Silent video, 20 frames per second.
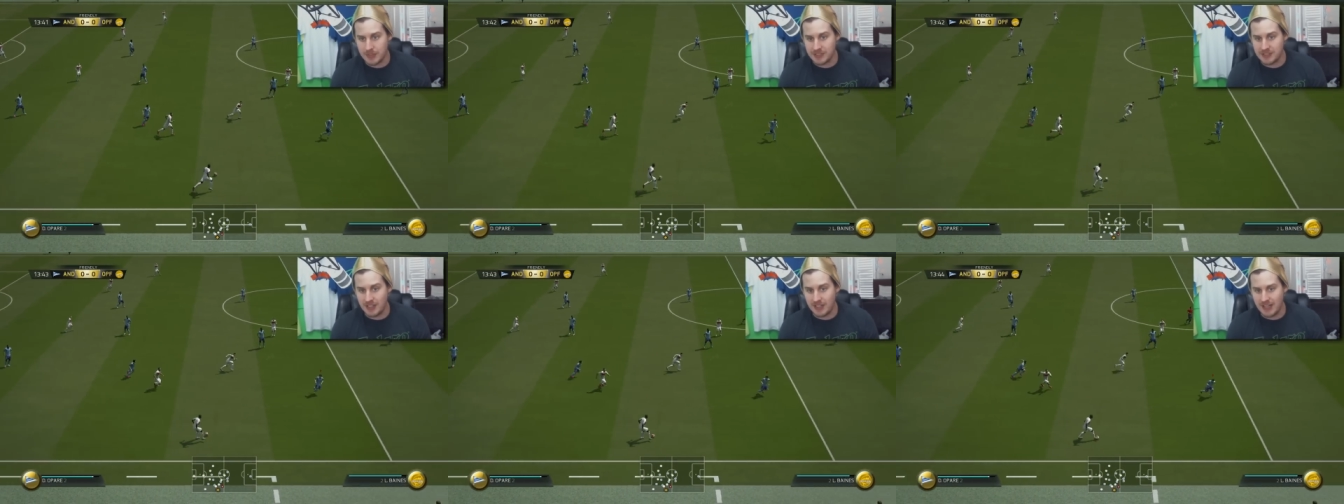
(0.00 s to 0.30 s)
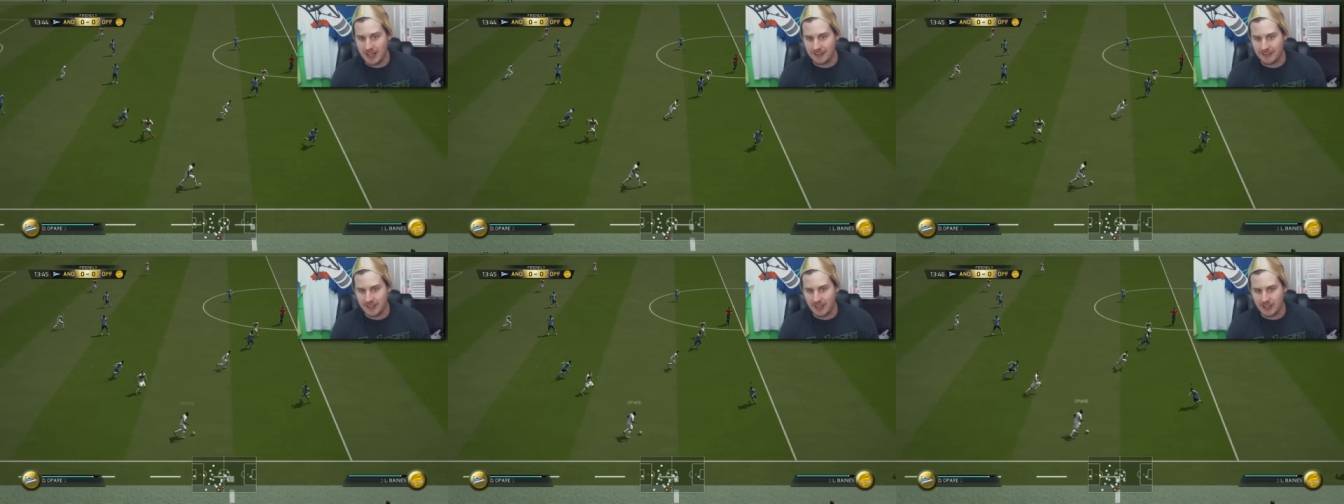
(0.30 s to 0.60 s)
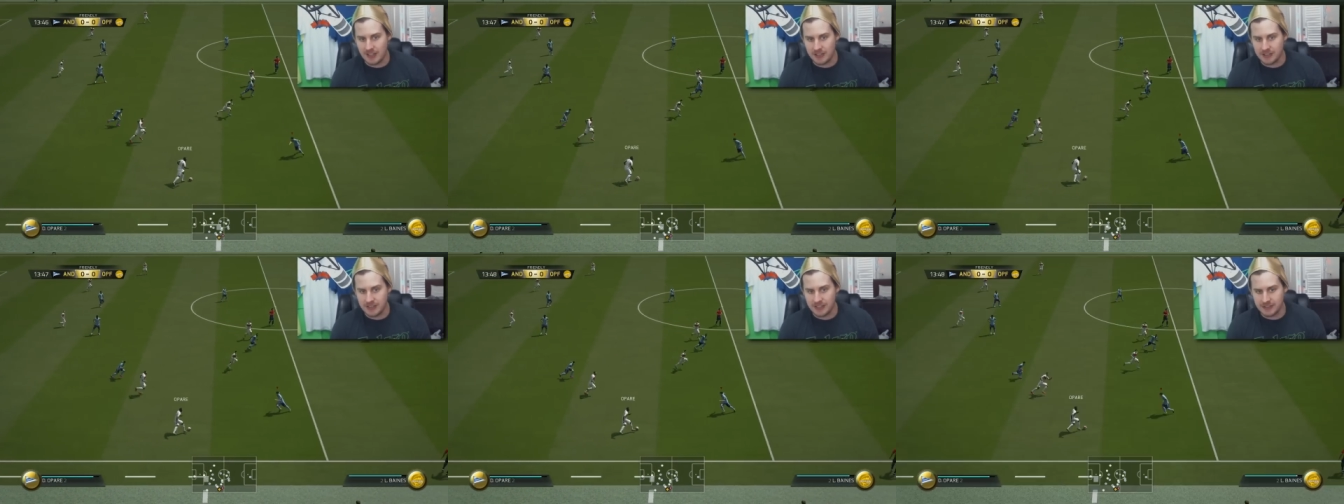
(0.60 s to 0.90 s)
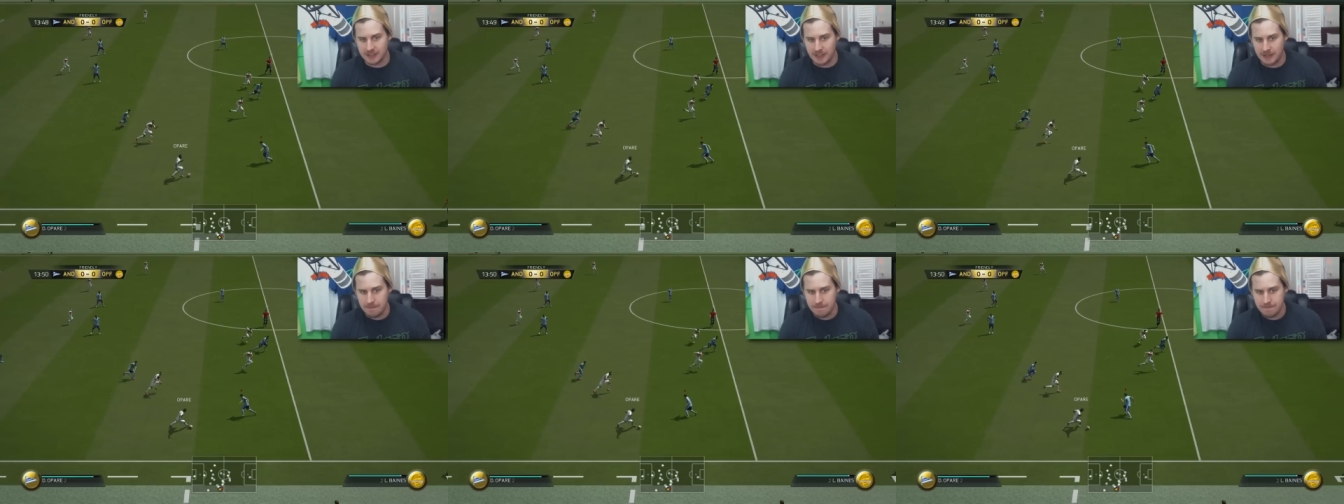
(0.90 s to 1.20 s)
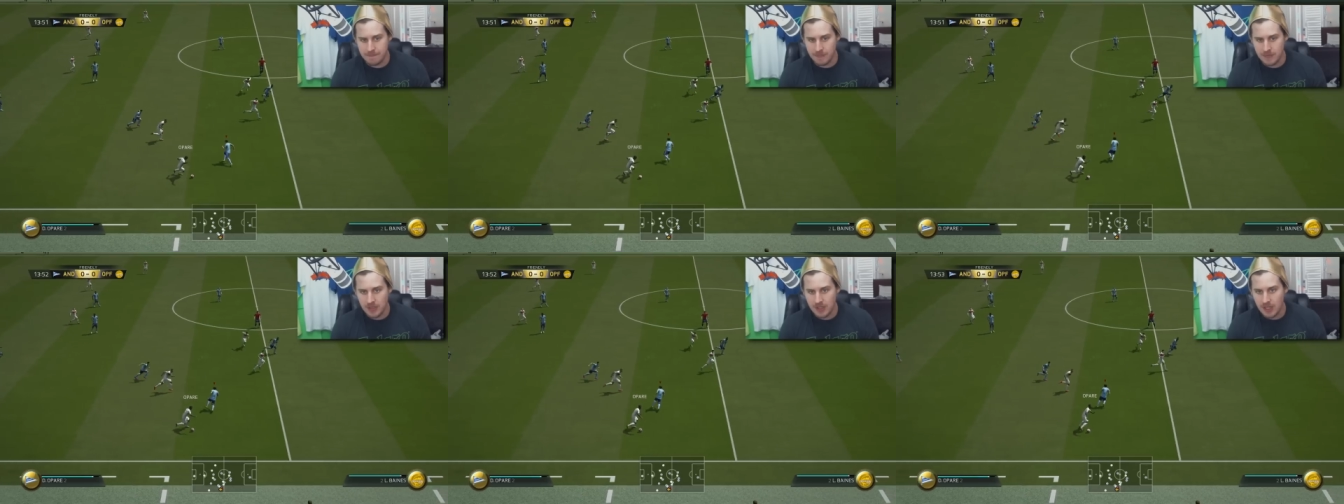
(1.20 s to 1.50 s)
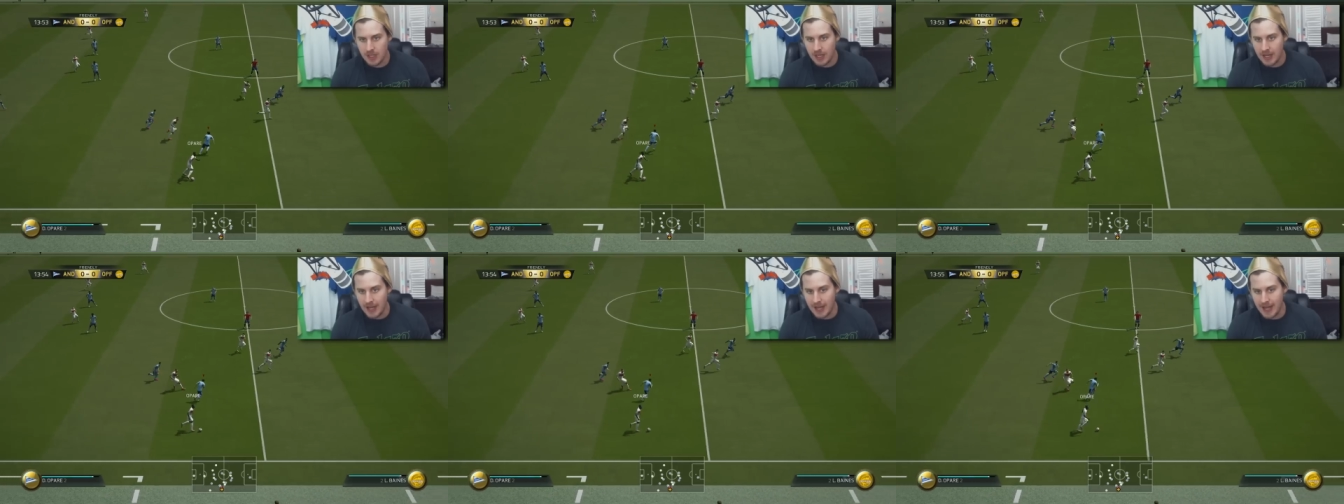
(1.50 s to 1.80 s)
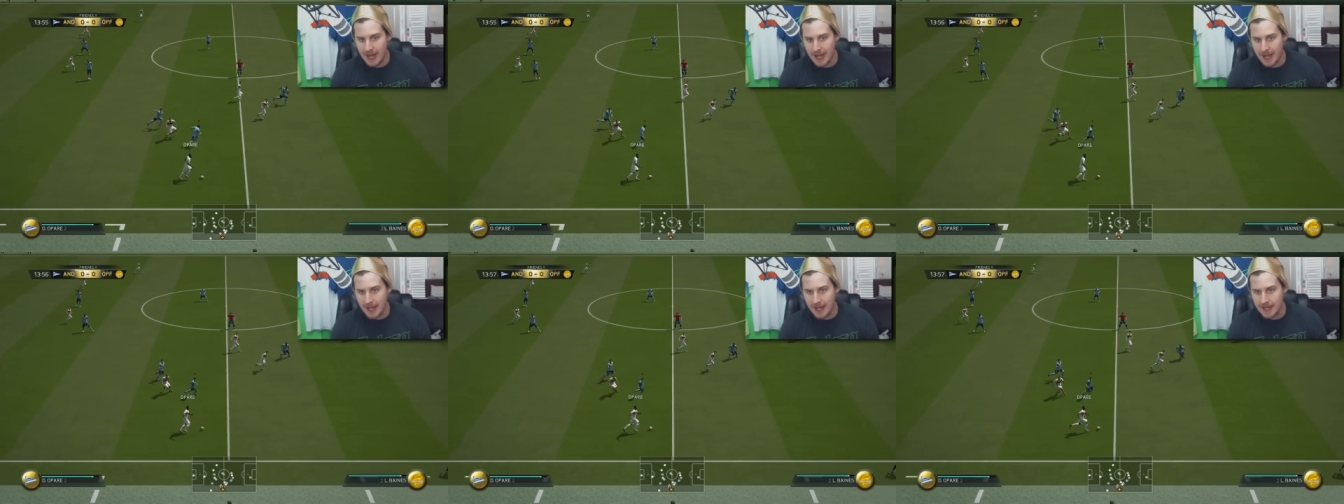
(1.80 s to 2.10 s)
to City at the end of the season,
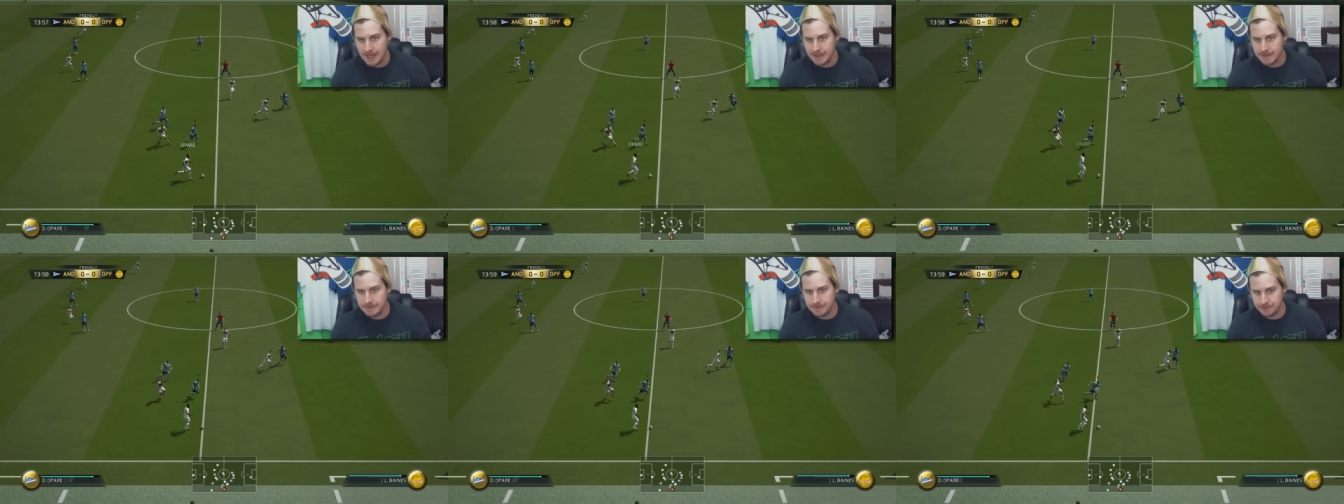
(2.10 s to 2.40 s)
uh,